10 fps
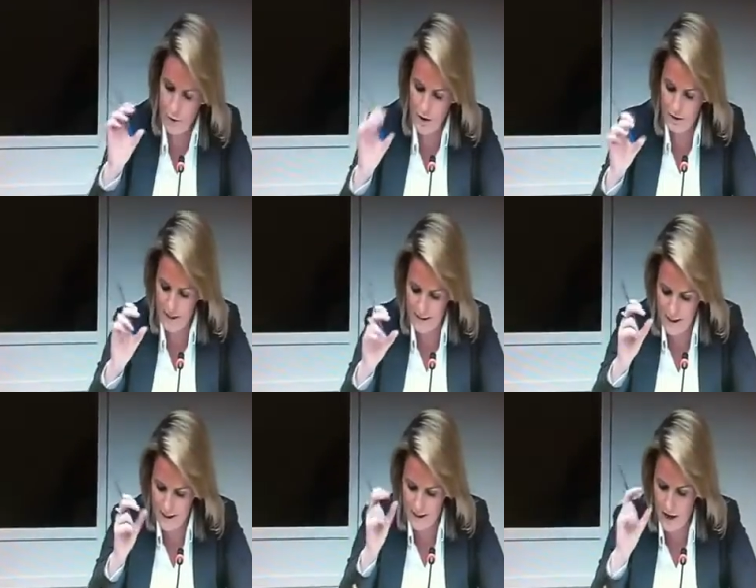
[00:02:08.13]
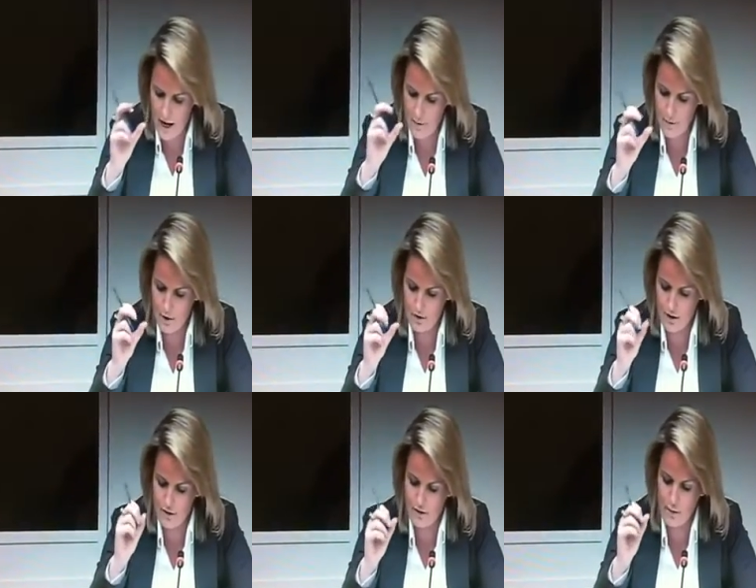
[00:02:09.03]
you, what exactly or how much
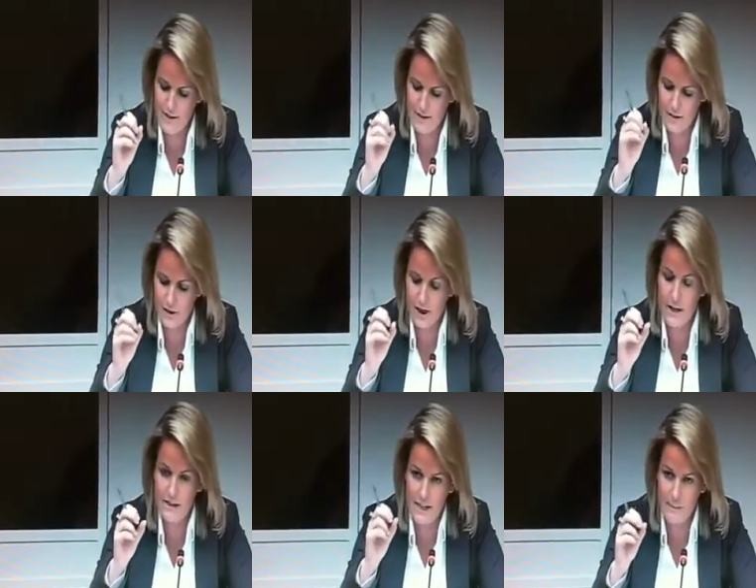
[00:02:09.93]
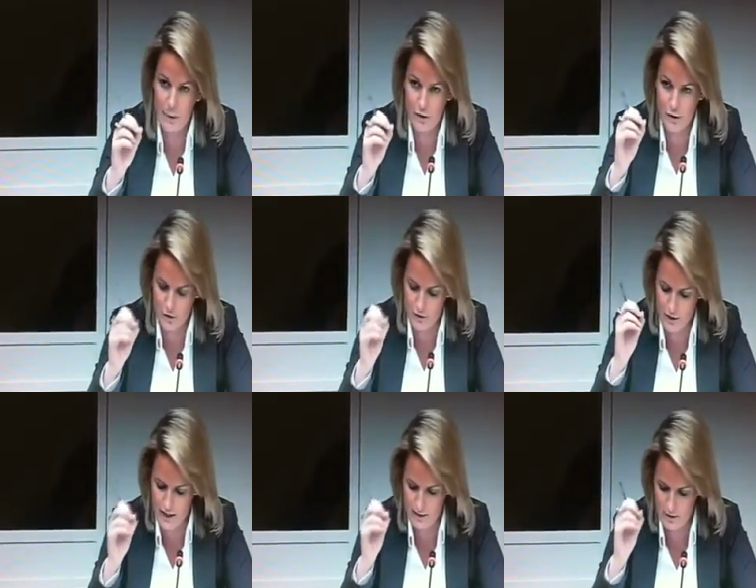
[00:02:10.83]
have you spent on your IT budget over
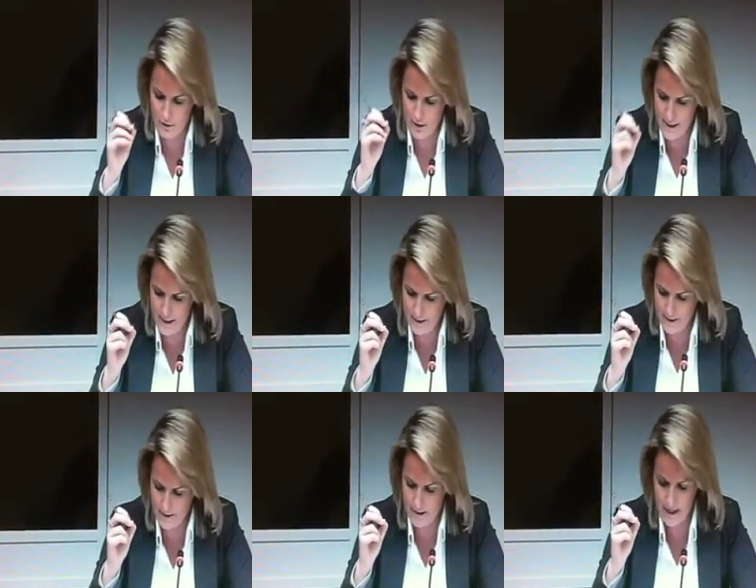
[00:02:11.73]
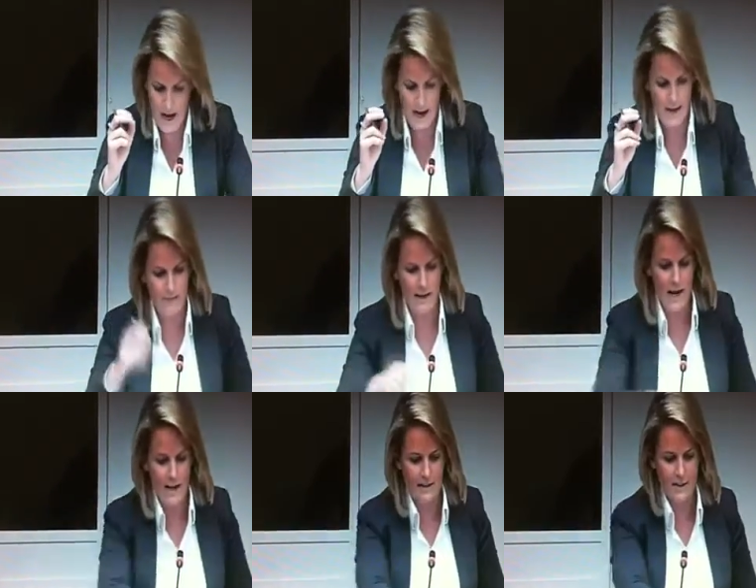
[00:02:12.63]
the last 3 years? I have an
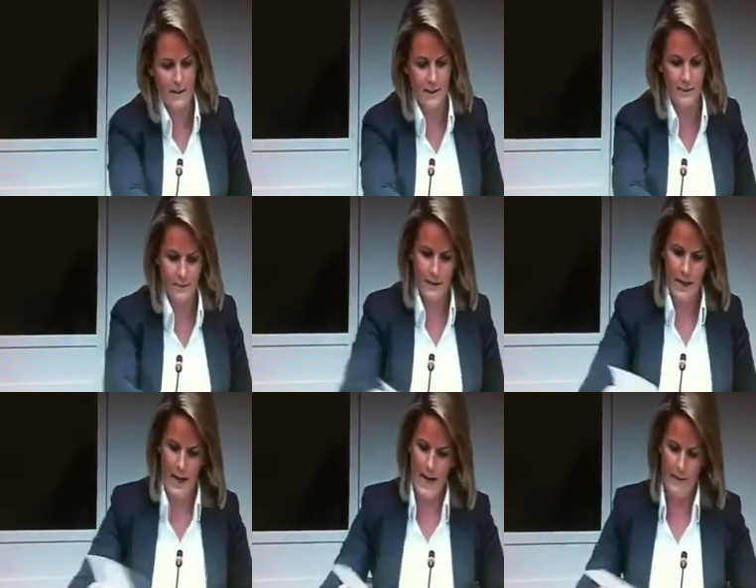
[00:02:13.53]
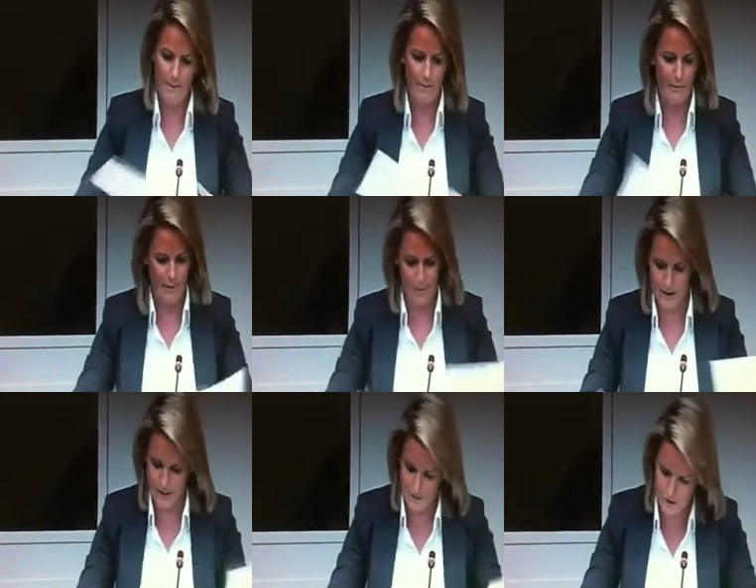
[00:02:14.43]
ad here from
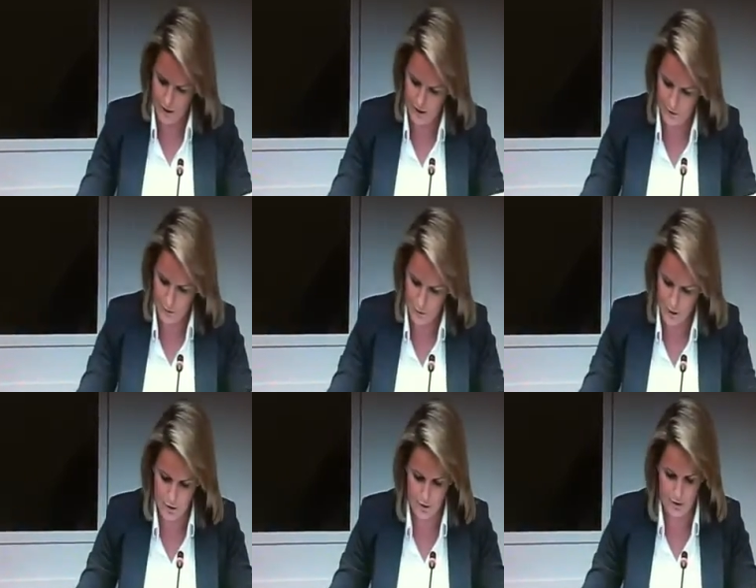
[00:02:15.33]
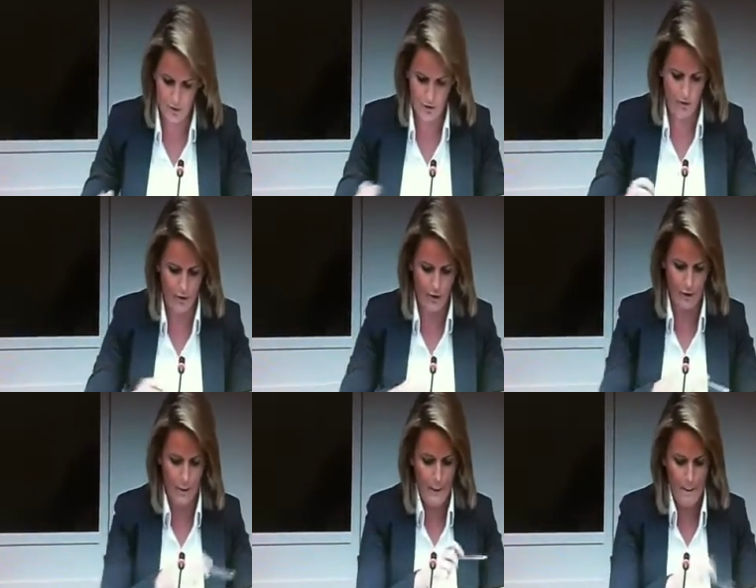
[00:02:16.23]
the internet where you've looked for
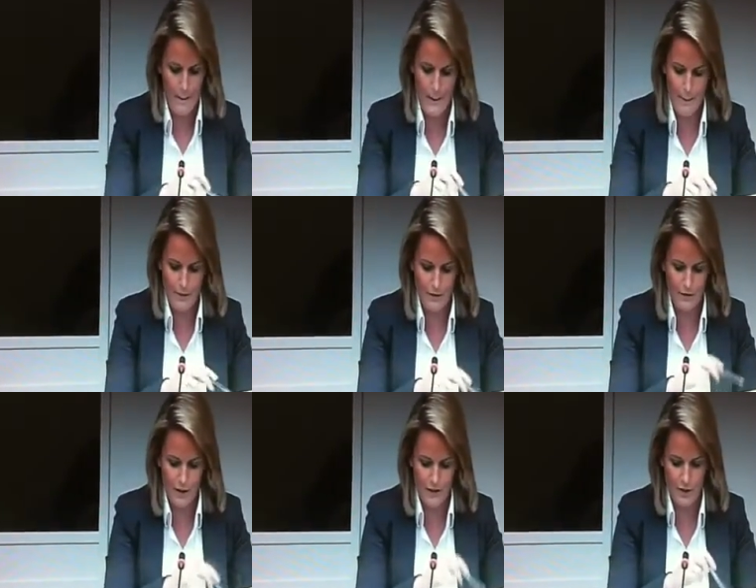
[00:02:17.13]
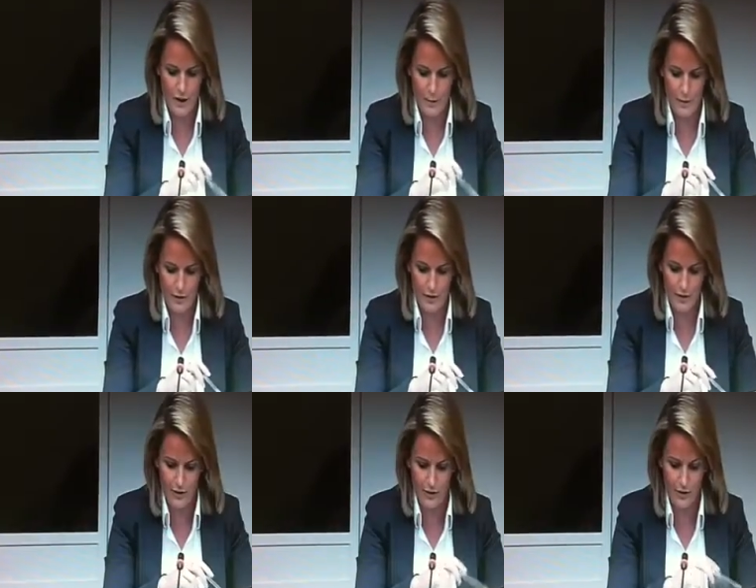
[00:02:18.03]
people to fill job
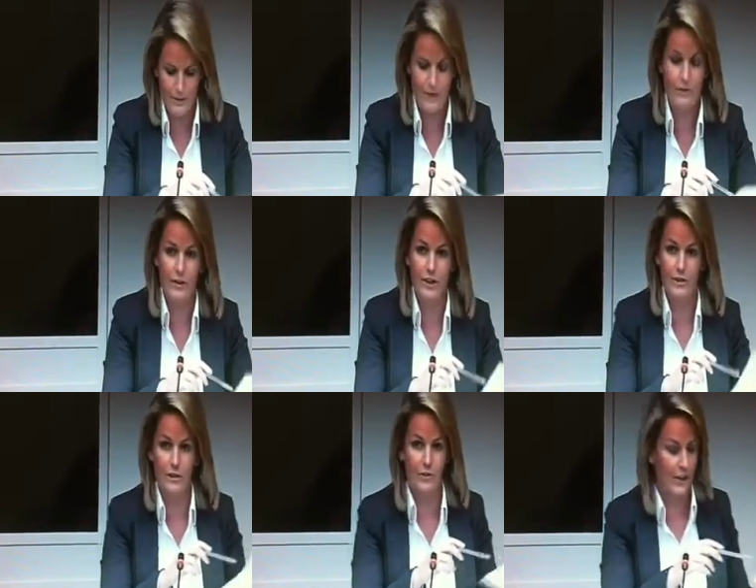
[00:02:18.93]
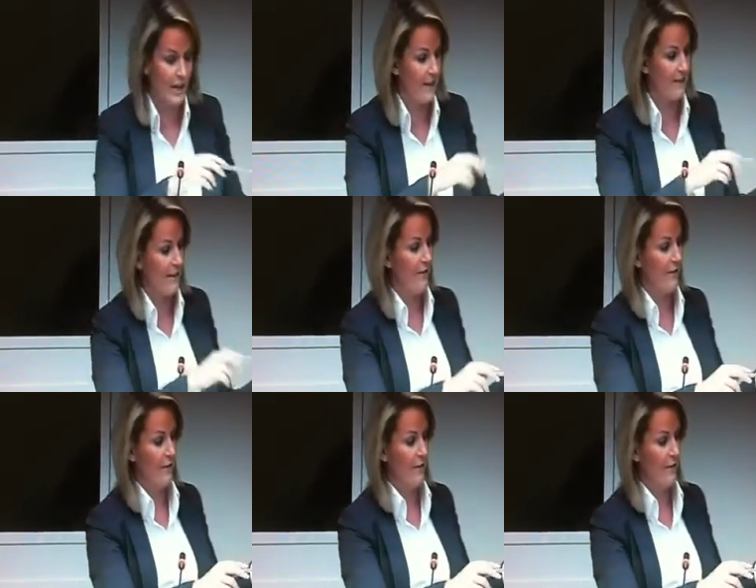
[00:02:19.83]
positions for administration of CA7,